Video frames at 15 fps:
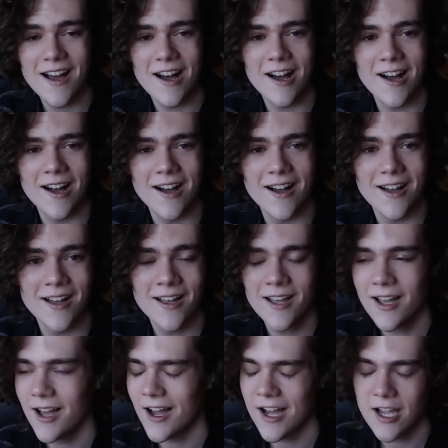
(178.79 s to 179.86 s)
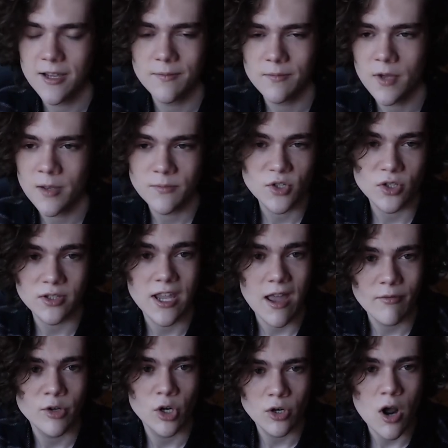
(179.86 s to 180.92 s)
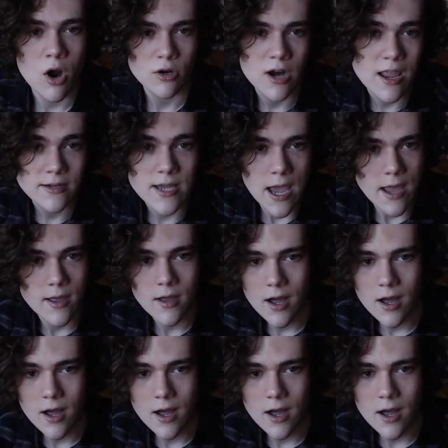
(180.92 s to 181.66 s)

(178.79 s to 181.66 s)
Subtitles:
I'm certainly having an all right day.